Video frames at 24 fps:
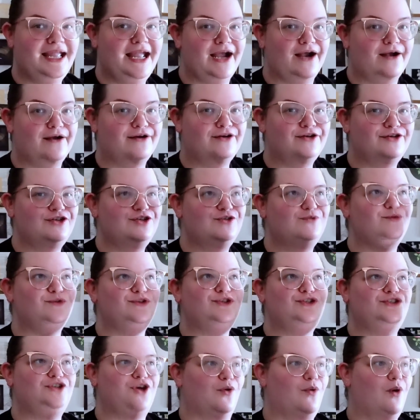characters were
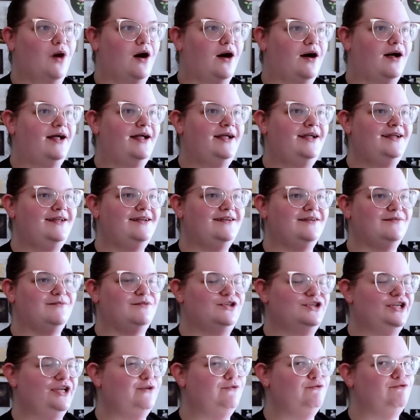so hot,
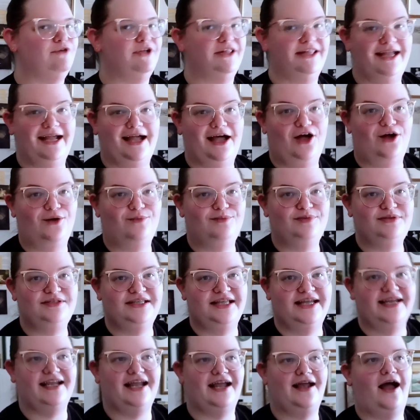which like really helps.
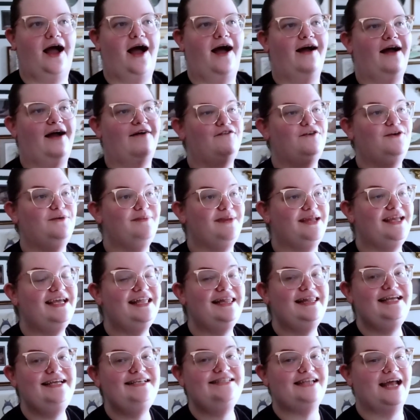Like for me at
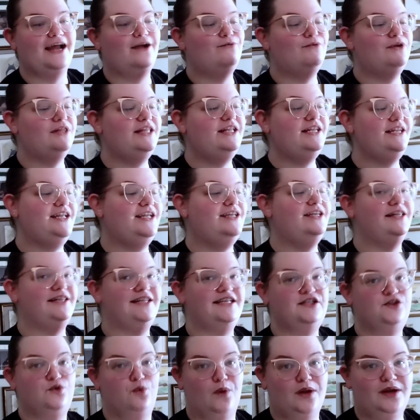least, I really need at
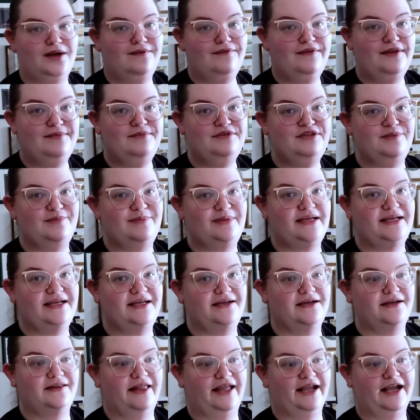least one of them to
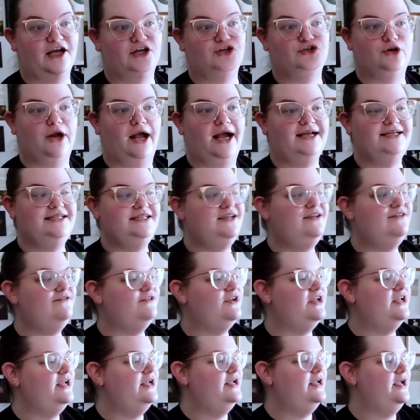be like attractive.
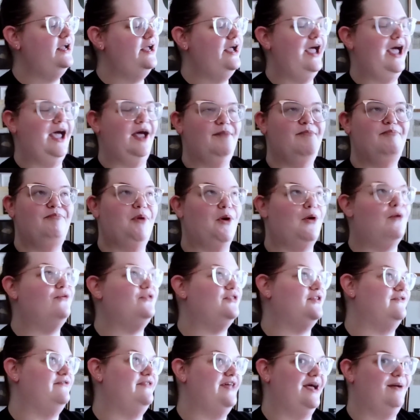And
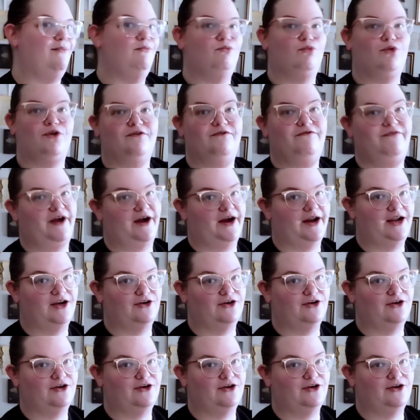both of them were very